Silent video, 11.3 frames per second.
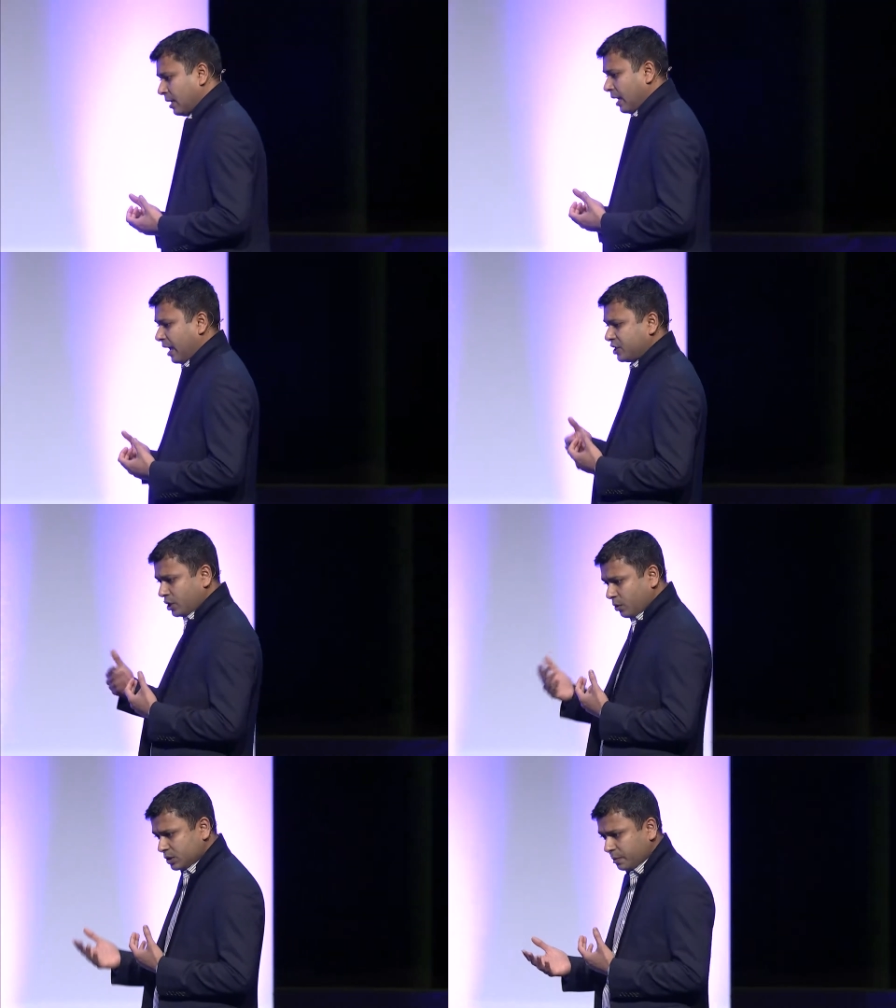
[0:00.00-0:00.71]
As
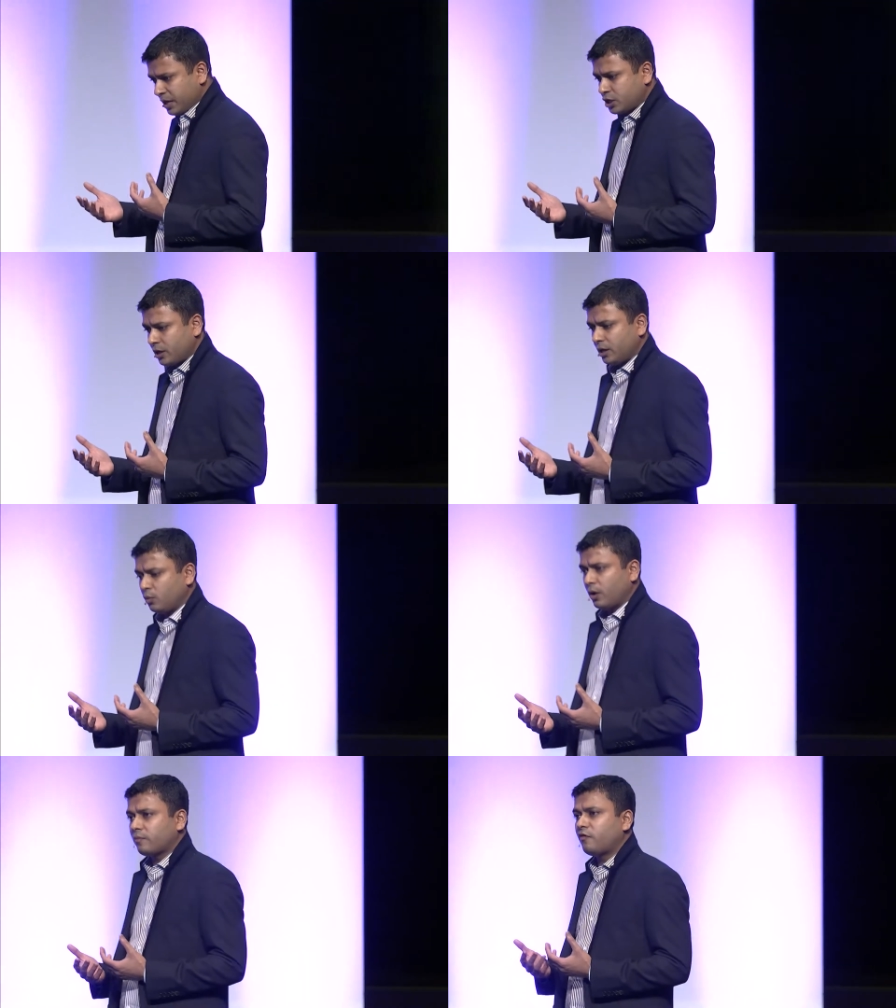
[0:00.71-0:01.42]
she was mentioning,
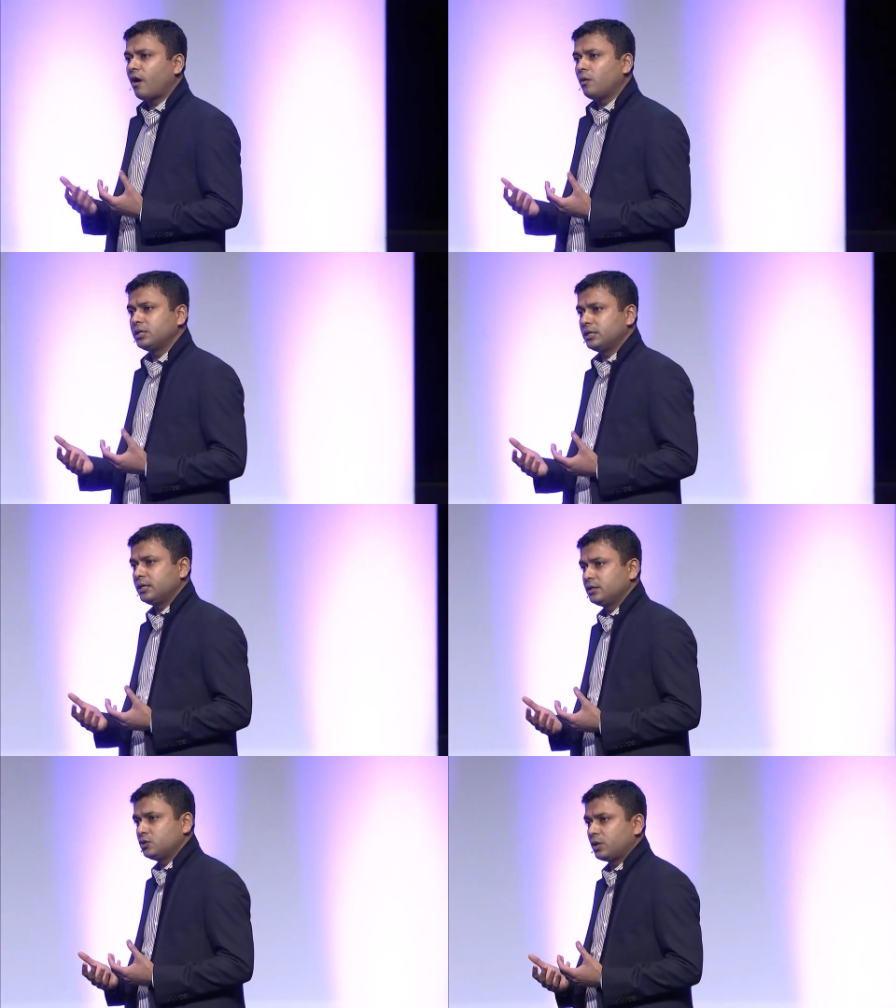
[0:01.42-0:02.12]
we were
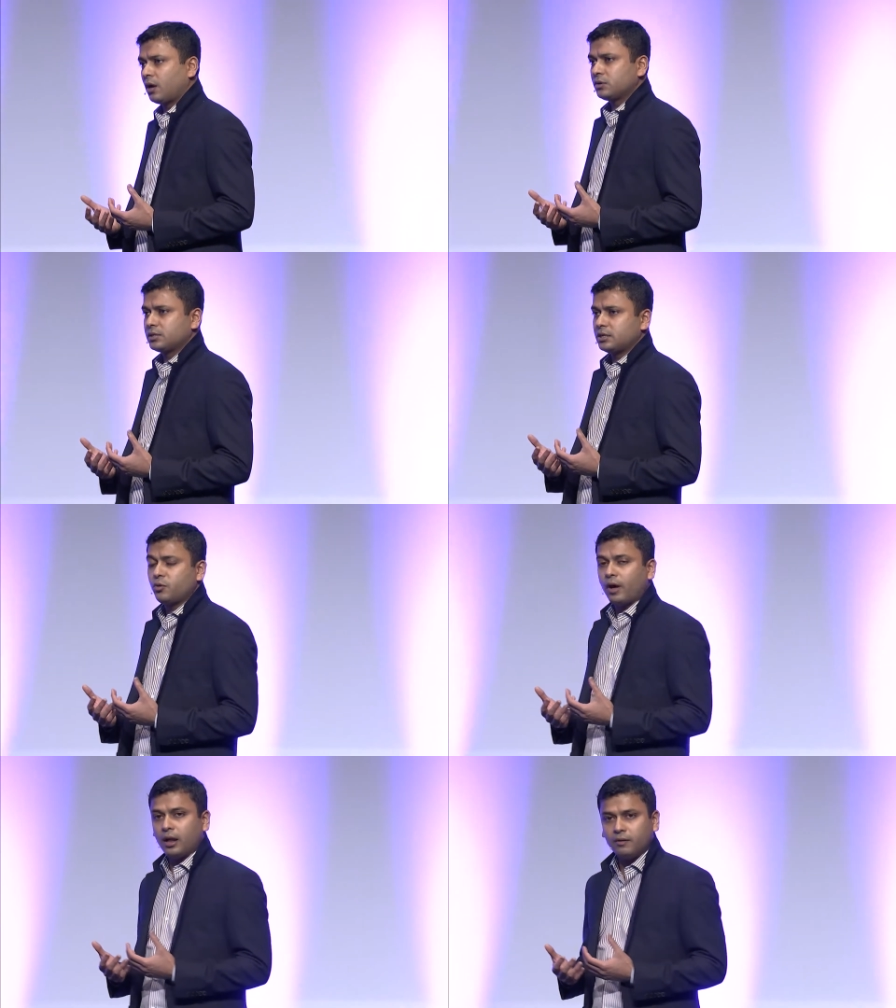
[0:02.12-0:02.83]
founded in two thousand
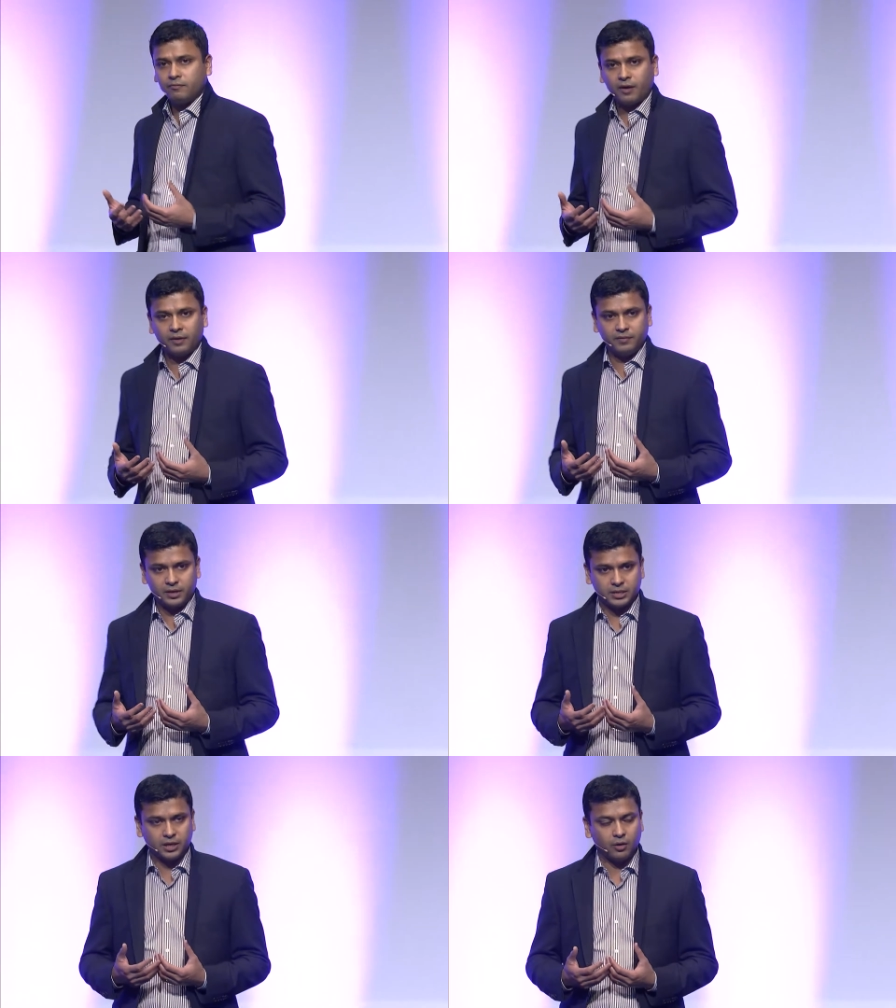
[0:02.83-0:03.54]
twelve, five
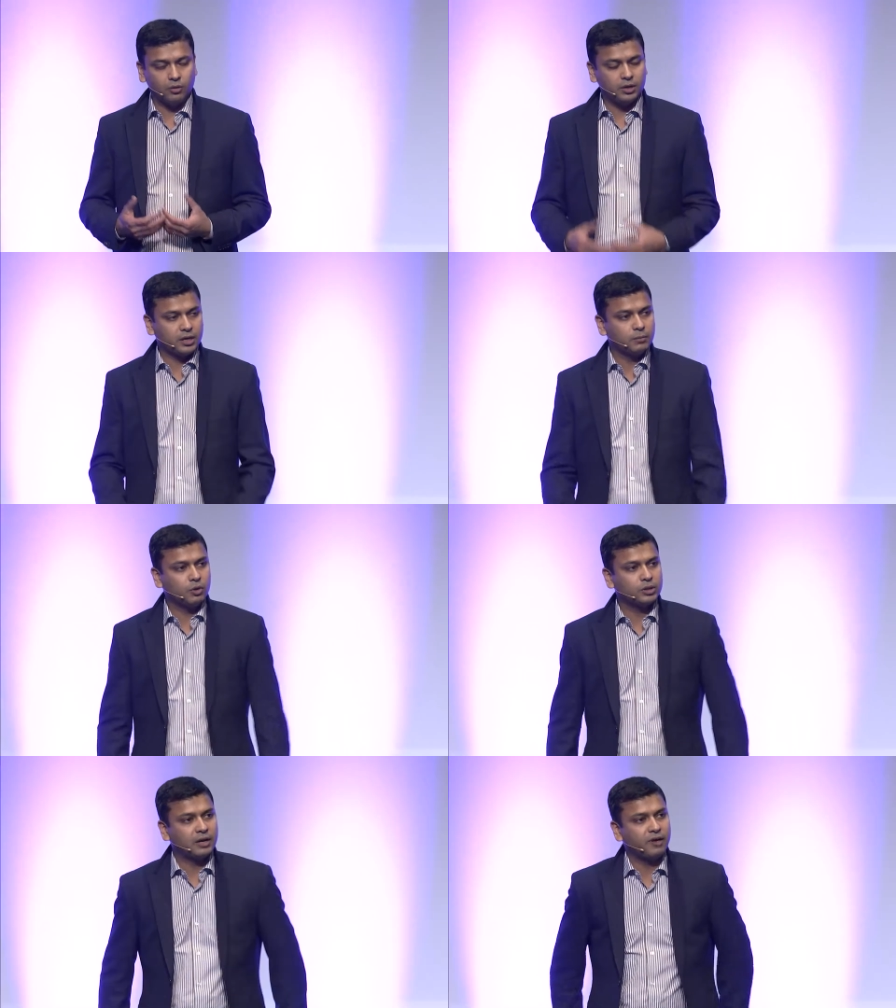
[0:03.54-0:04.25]
years ago, little
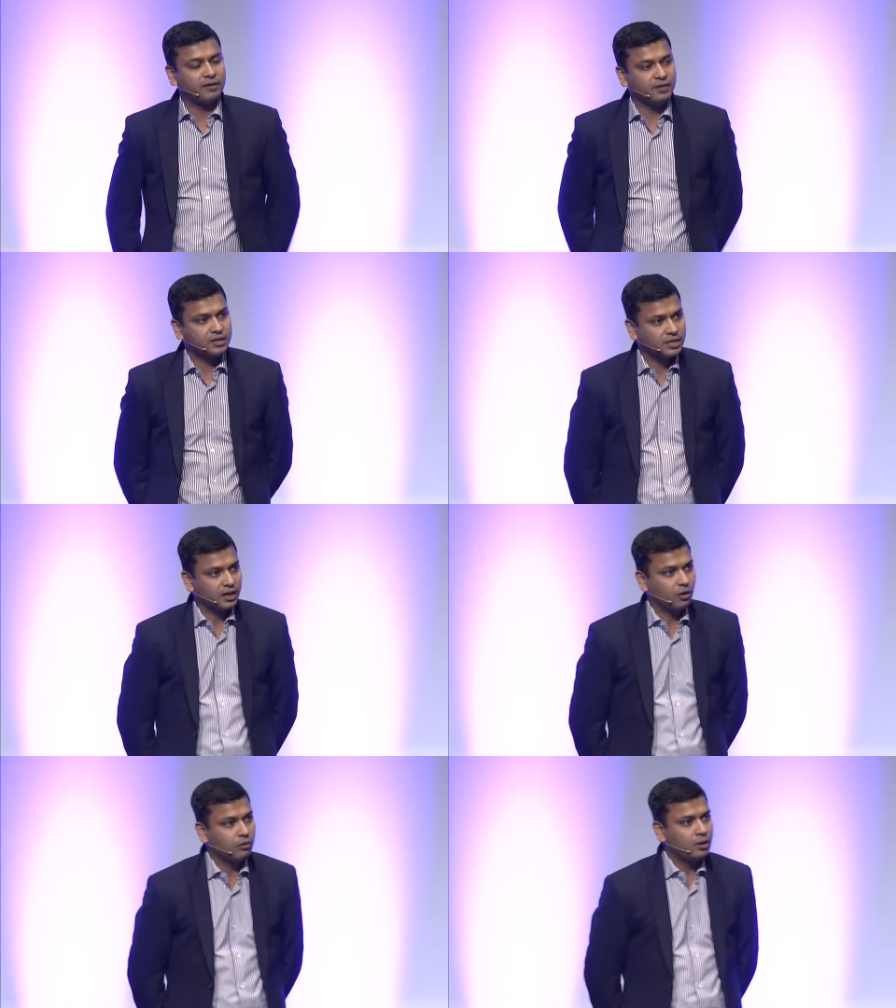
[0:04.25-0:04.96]
more than five years
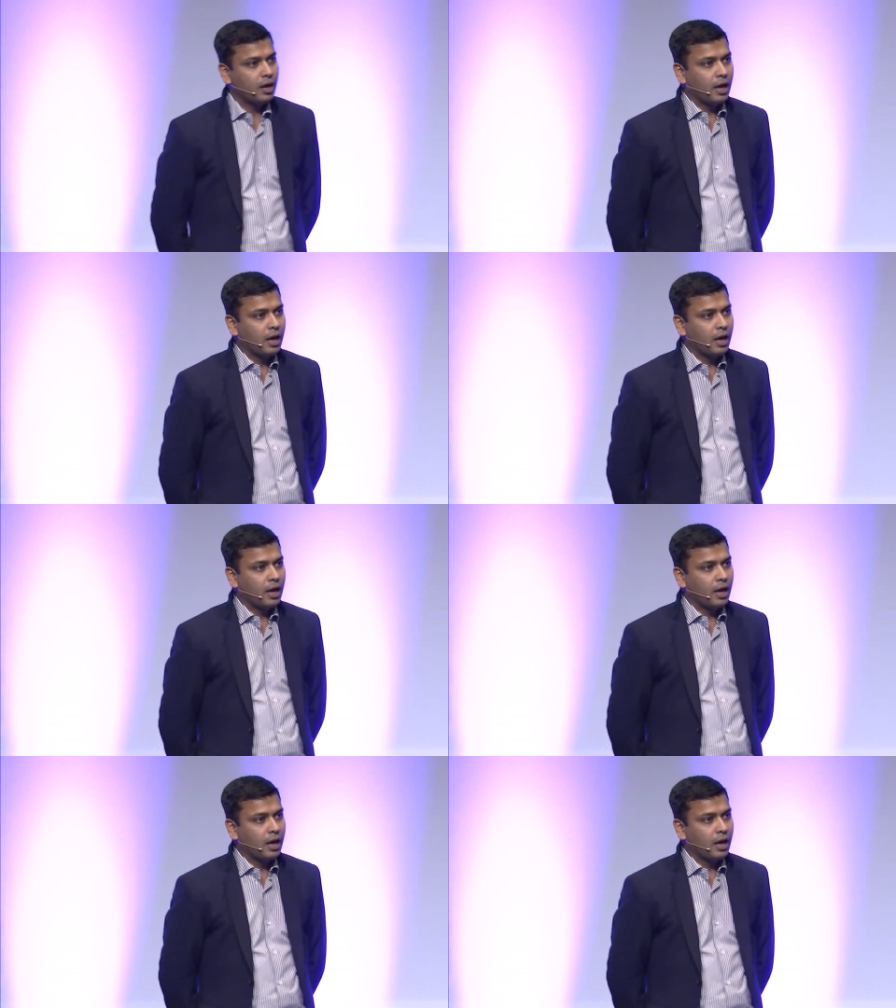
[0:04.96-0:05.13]
ago,